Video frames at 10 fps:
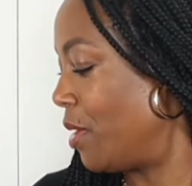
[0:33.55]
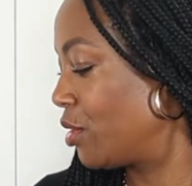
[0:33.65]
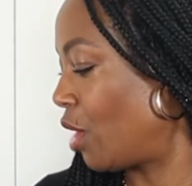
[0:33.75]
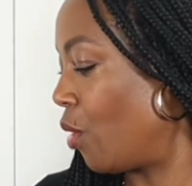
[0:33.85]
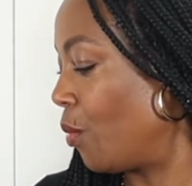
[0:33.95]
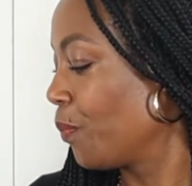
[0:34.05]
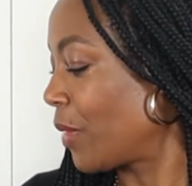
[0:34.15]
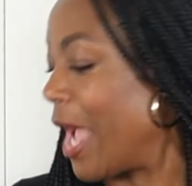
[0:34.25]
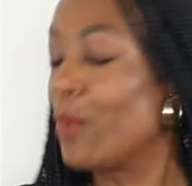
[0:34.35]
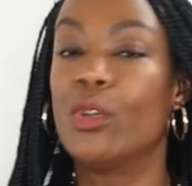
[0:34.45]
So
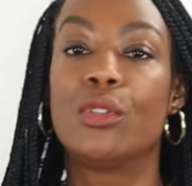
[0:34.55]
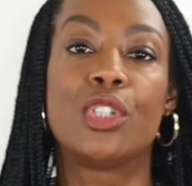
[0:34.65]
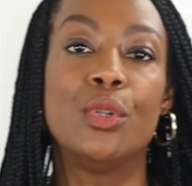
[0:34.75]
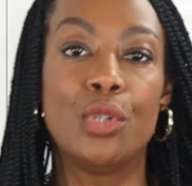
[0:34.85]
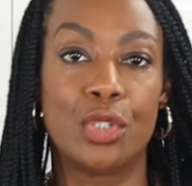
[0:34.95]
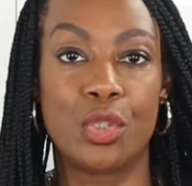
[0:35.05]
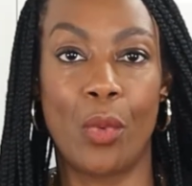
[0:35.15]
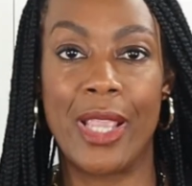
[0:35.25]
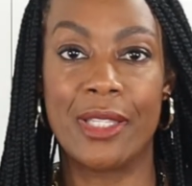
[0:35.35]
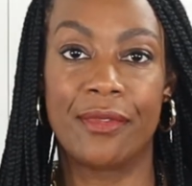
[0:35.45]
I will do
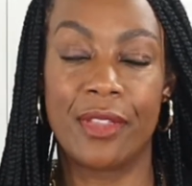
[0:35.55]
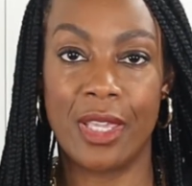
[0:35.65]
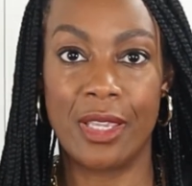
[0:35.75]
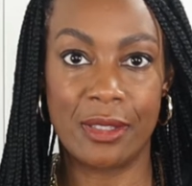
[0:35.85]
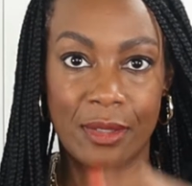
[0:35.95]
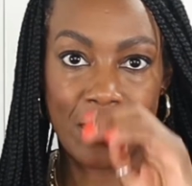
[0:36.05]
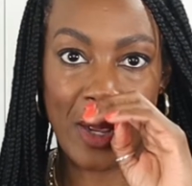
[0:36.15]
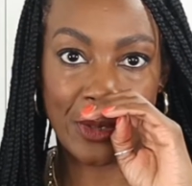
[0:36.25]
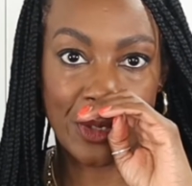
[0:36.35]
cutaways for these as well,